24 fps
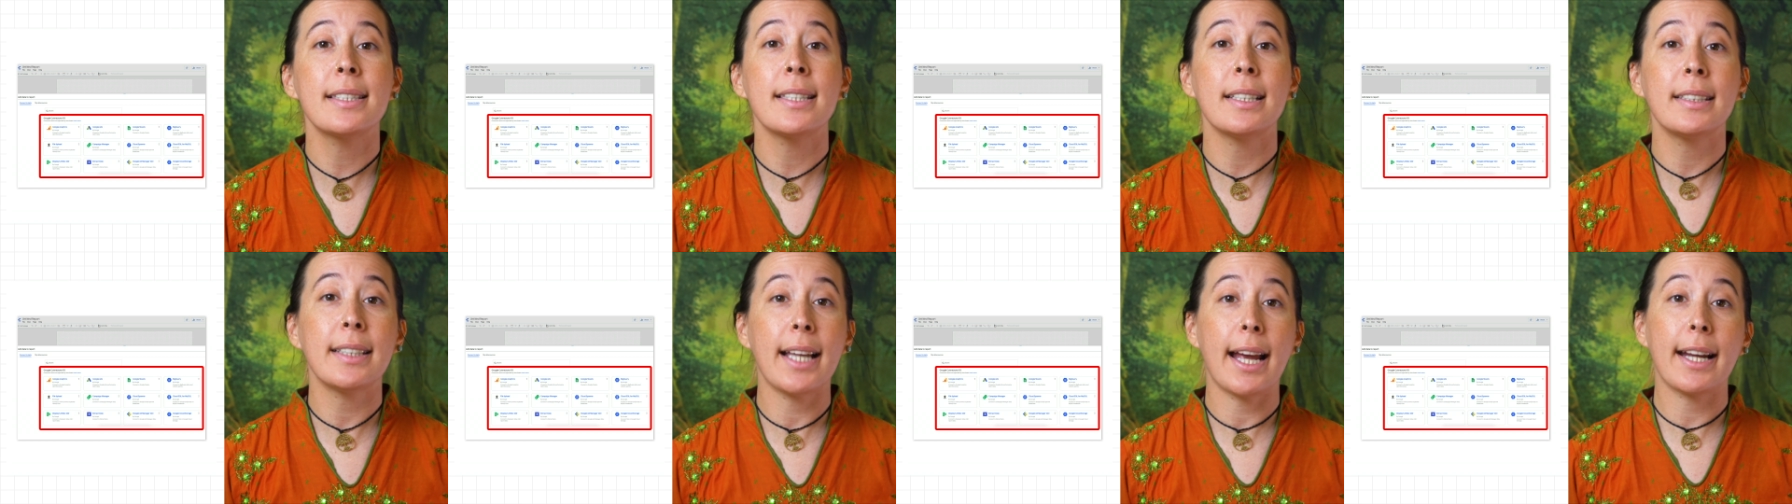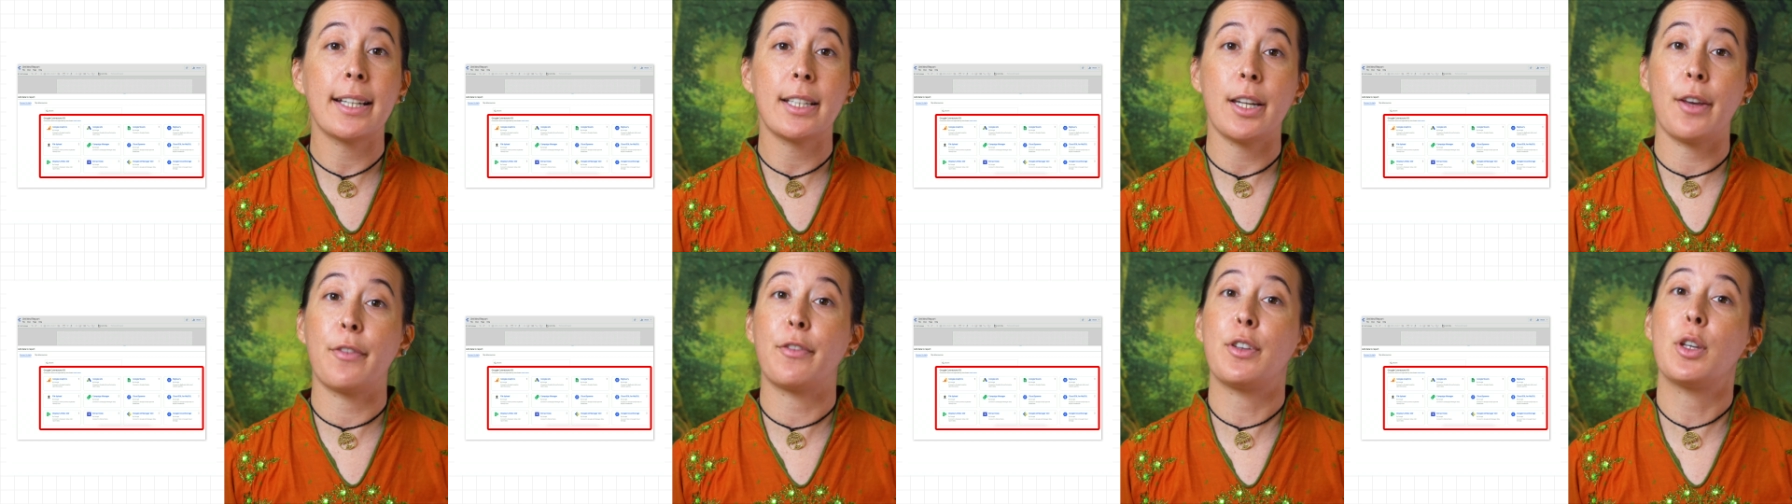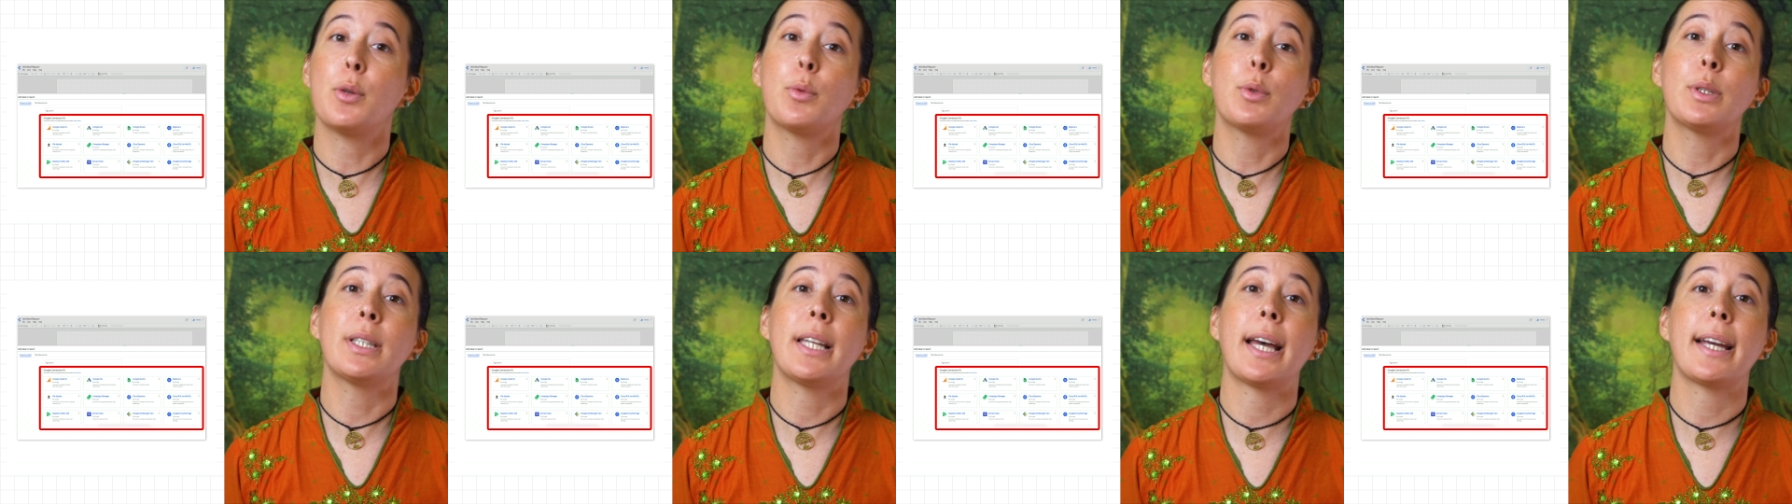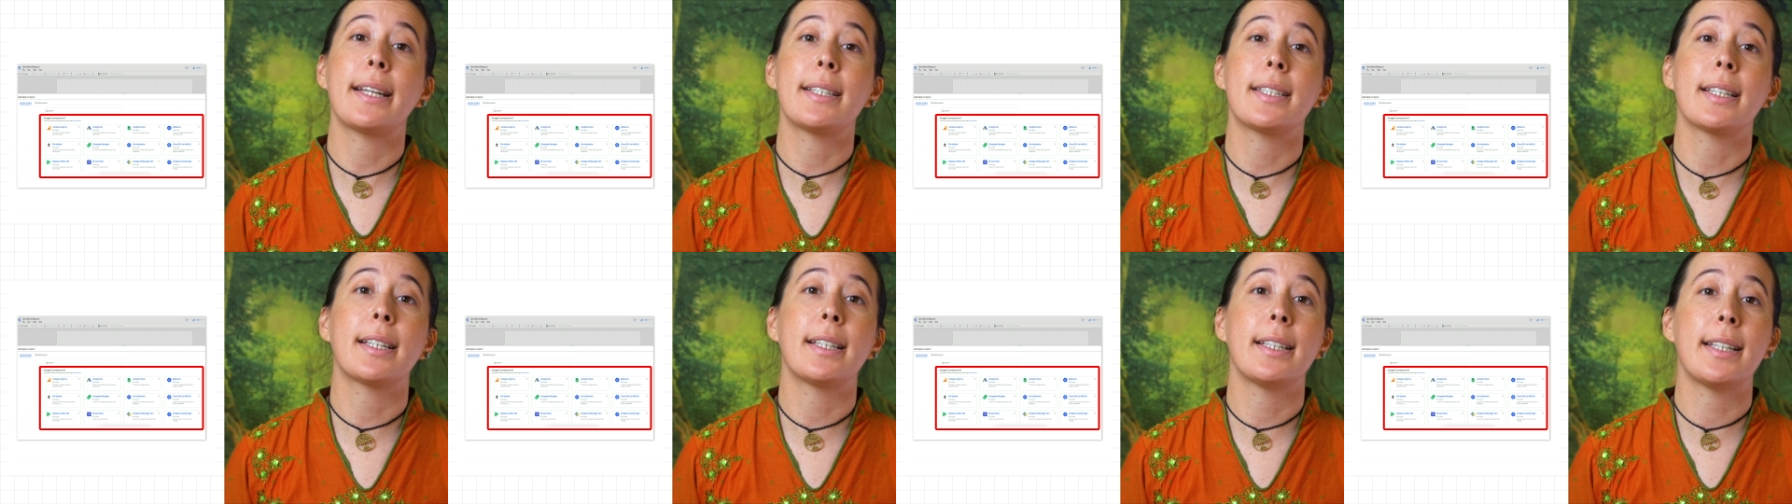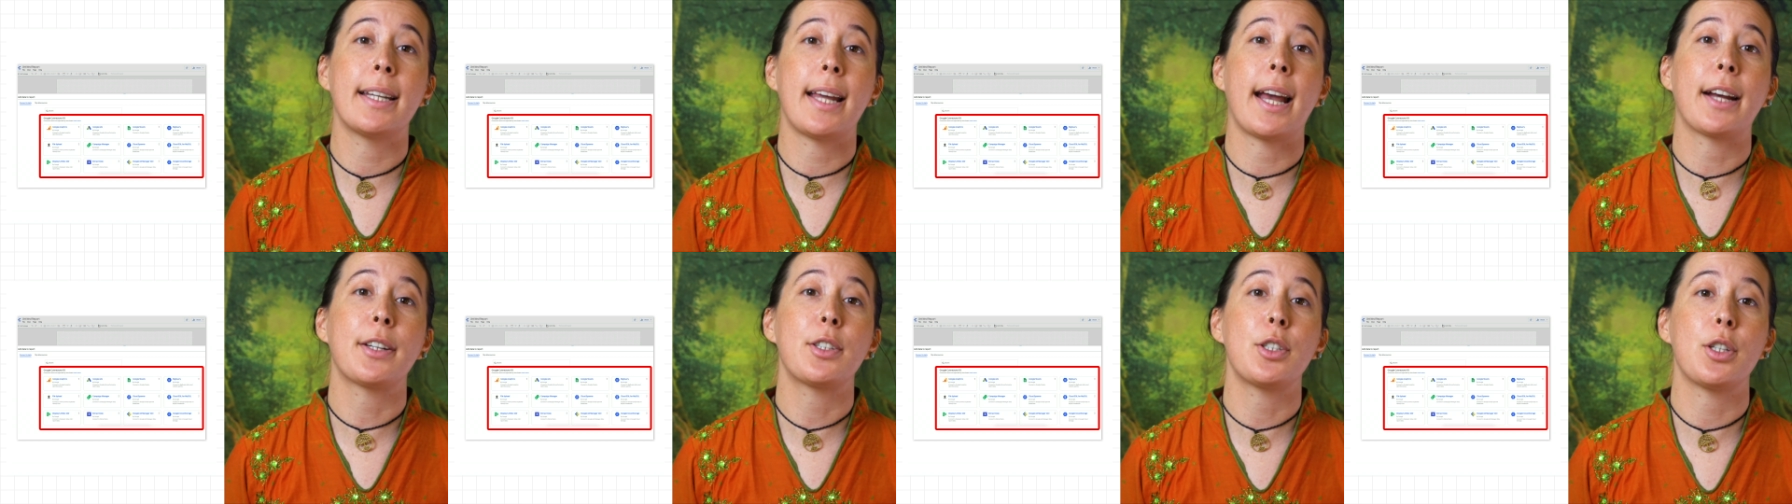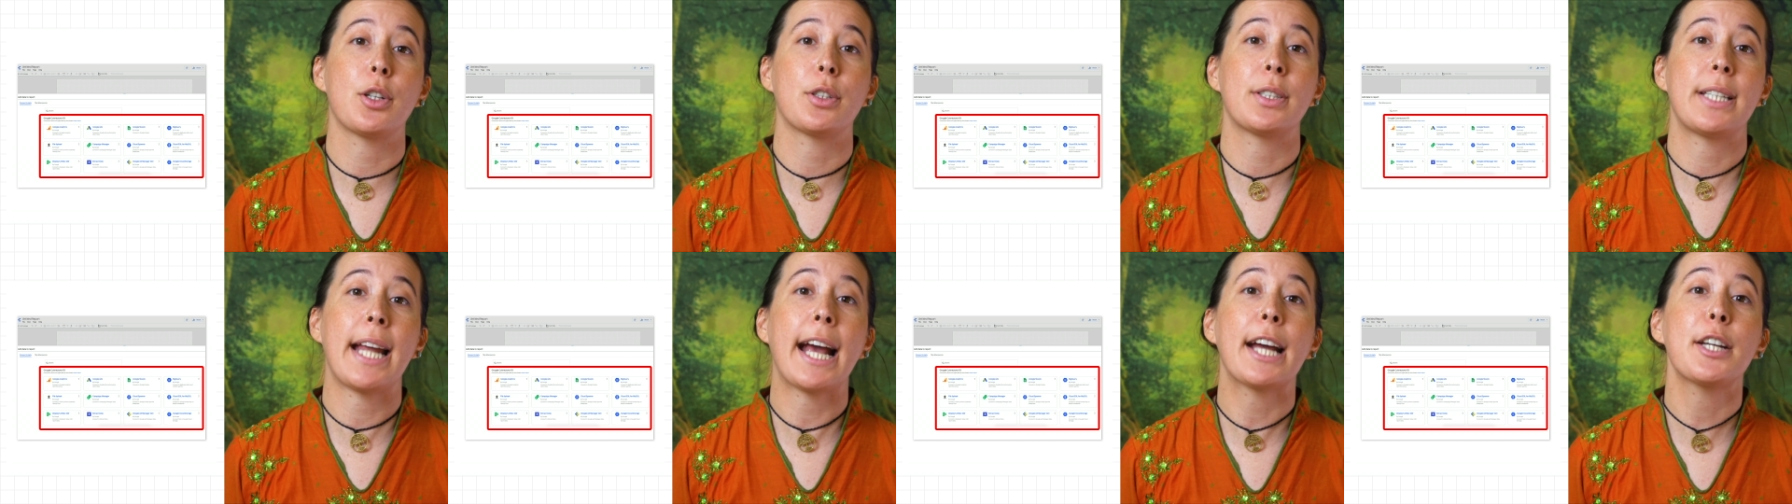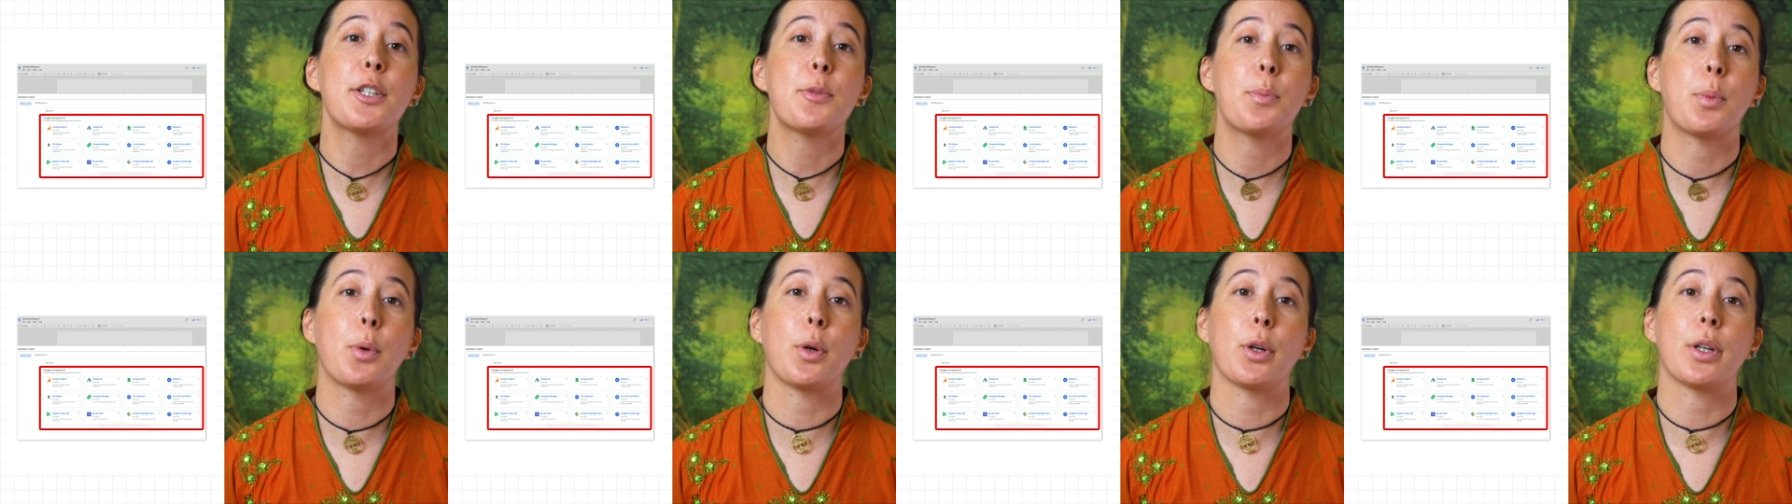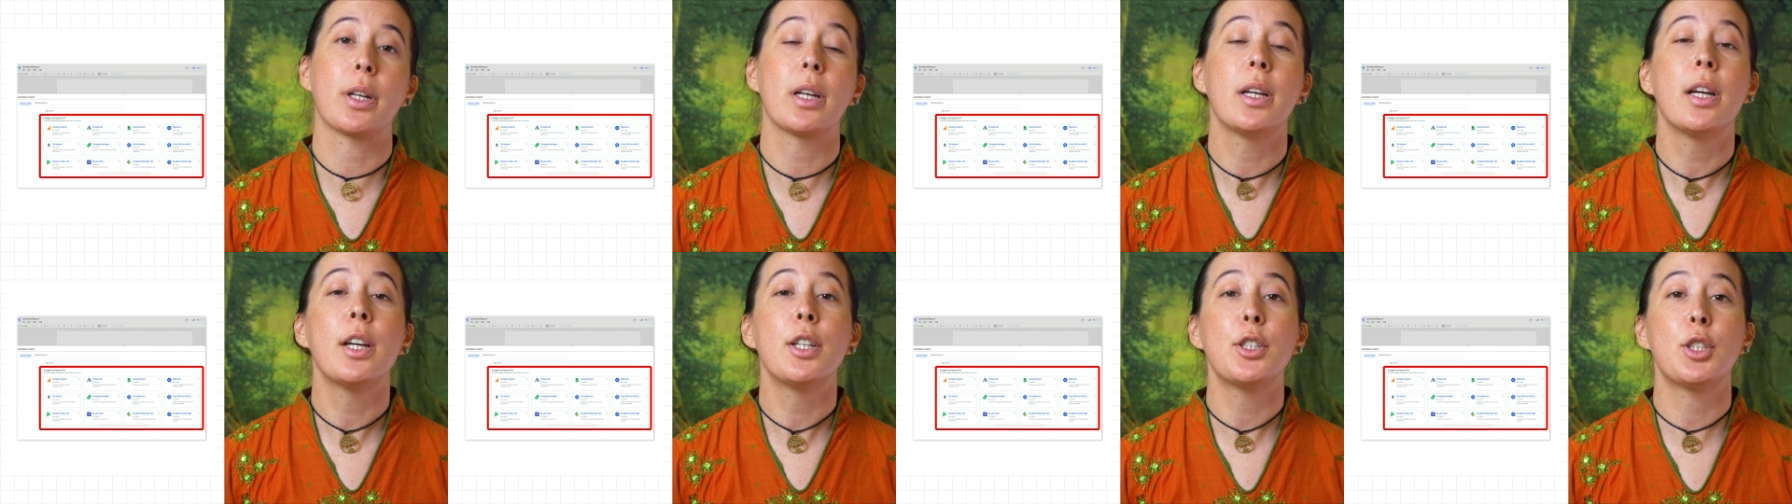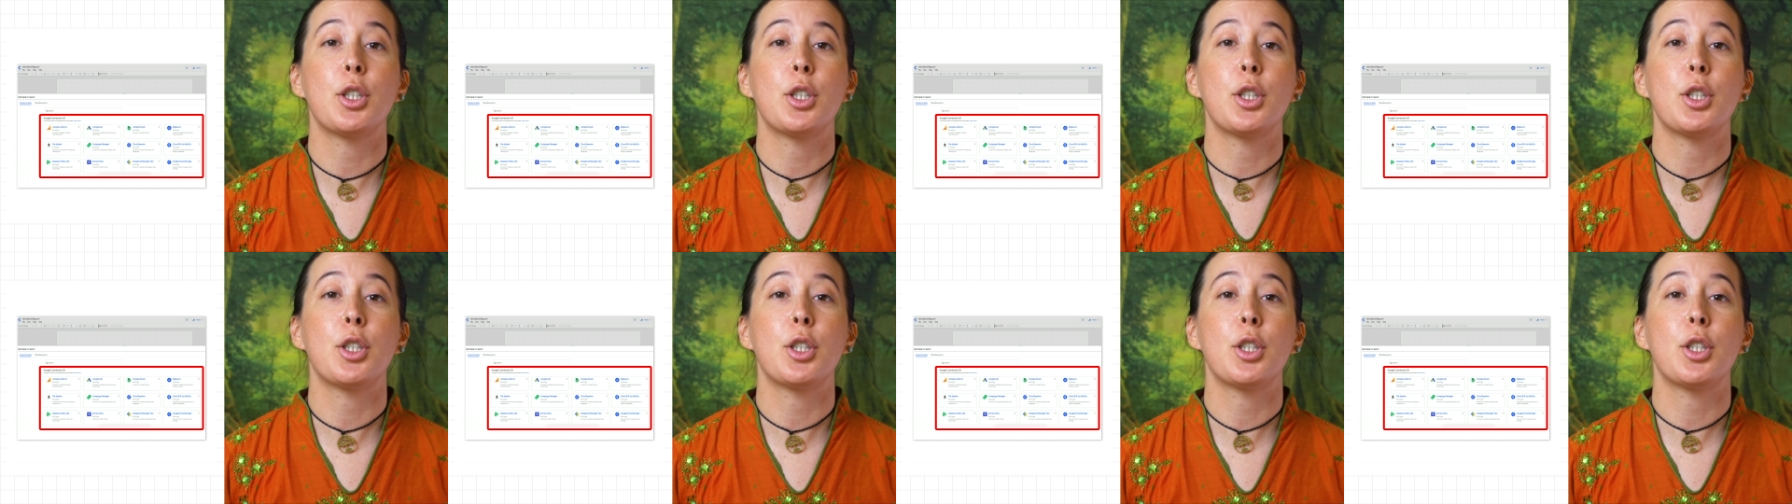select if you would like to connect your dashboard